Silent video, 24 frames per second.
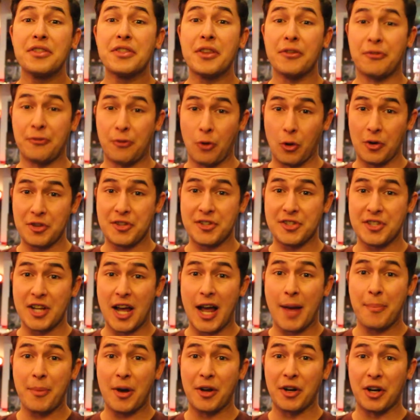The 4th
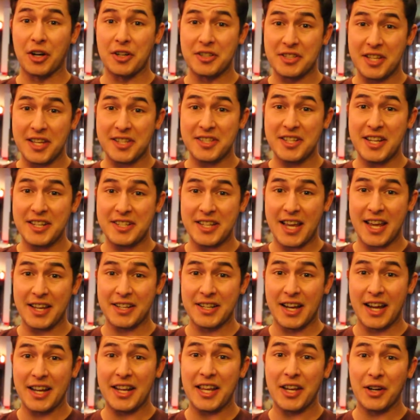stop on our Disney date
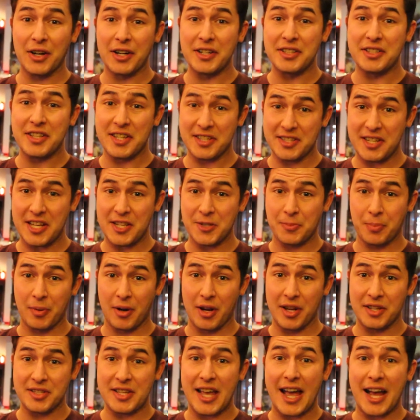night here in Disney
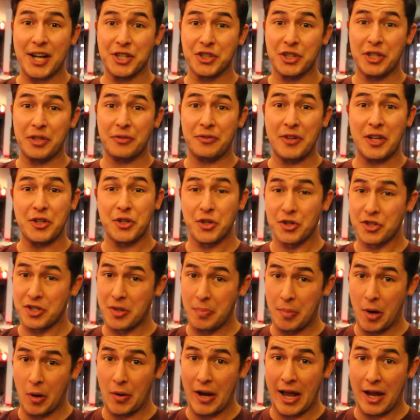Springs actually features the
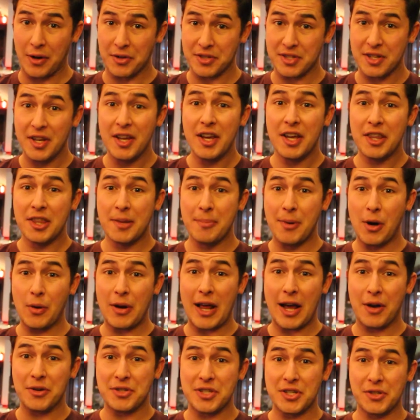Boathouse. The
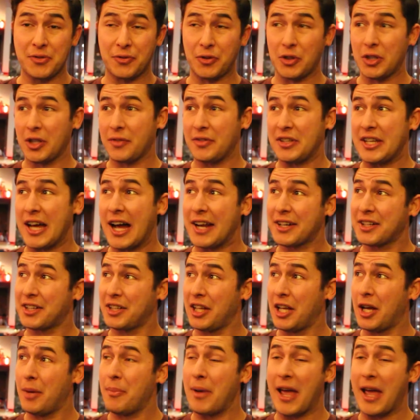Boathouse is full of yacht club